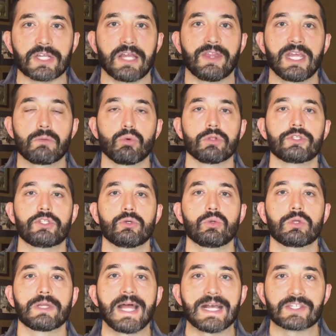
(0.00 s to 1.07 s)
and they will do
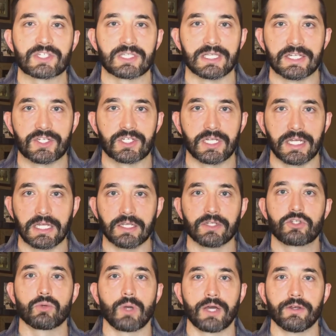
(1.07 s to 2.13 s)
less listening
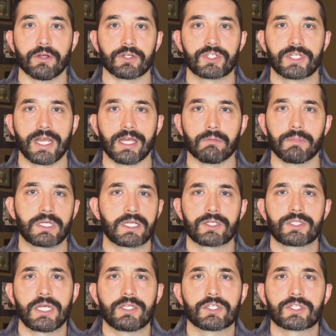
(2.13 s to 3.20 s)
to understand because
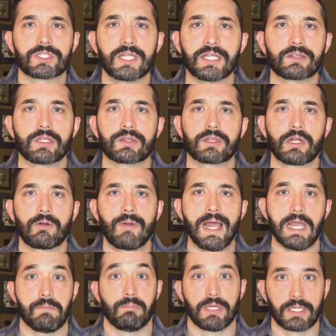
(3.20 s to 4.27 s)
they just think that they're
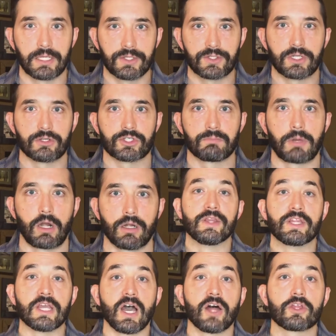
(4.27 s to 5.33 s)
right because they're smart.
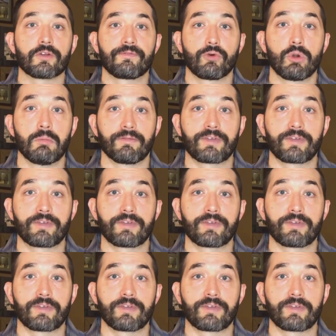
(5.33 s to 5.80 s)
The other form of